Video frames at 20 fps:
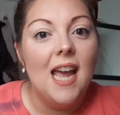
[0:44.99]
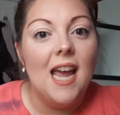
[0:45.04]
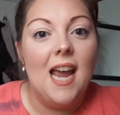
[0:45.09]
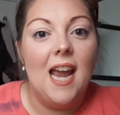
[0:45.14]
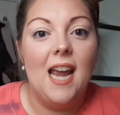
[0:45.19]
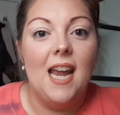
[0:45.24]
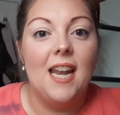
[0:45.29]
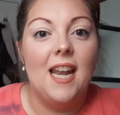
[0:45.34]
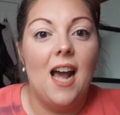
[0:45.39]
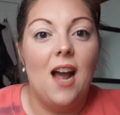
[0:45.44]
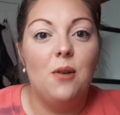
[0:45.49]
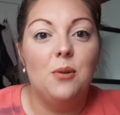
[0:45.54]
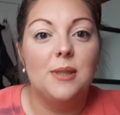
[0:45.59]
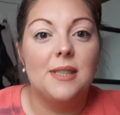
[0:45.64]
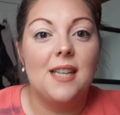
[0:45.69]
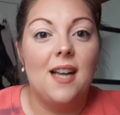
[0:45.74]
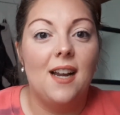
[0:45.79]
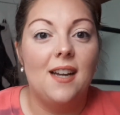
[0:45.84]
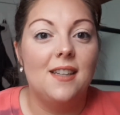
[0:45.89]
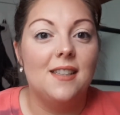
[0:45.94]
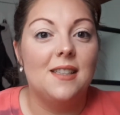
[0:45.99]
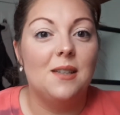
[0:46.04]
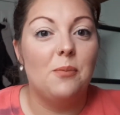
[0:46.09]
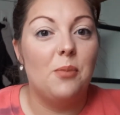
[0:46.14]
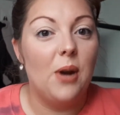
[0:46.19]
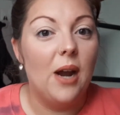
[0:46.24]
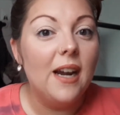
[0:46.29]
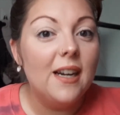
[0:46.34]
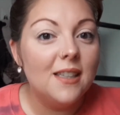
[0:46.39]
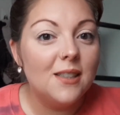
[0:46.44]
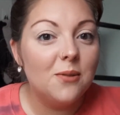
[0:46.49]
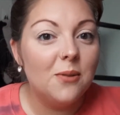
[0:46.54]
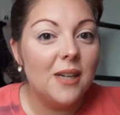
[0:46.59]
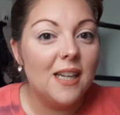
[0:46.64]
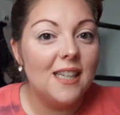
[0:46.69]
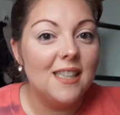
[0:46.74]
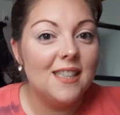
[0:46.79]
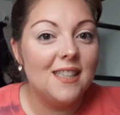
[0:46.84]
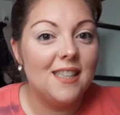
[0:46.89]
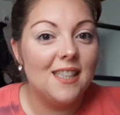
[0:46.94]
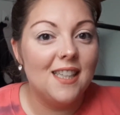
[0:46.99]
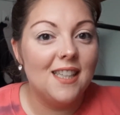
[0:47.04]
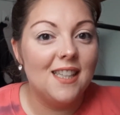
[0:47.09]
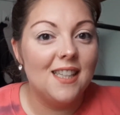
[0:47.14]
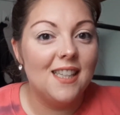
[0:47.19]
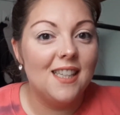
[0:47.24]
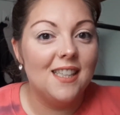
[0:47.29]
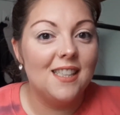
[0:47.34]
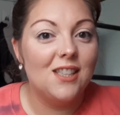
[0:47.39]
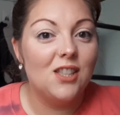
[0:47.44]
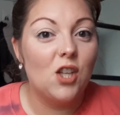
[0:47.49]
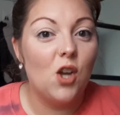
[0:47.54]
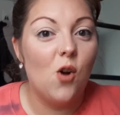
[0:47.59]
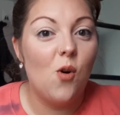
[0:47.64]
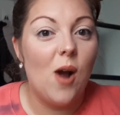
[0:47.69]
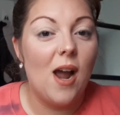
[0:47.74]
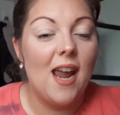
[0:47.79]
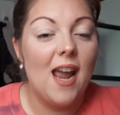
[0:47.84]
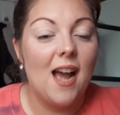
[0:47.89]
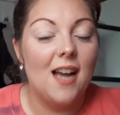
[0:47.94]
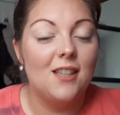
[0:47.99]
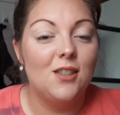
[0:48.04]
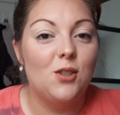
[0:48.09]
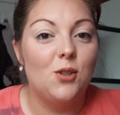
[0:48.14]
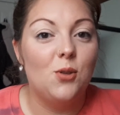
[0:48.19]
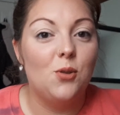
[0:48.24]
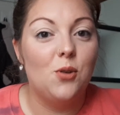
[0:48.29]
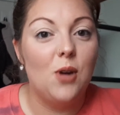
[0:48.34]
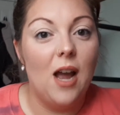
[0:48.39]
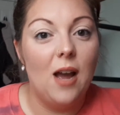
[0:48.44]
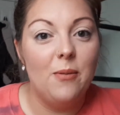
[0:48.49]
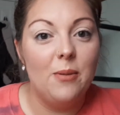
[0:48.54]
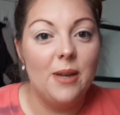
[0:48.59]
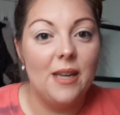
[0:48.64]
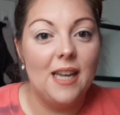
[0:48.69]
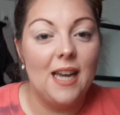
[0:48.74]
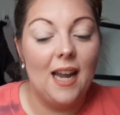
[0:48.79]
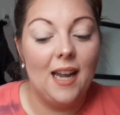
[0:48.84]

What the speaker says: And I was kind of surprised when I seen this, so I had to grab it.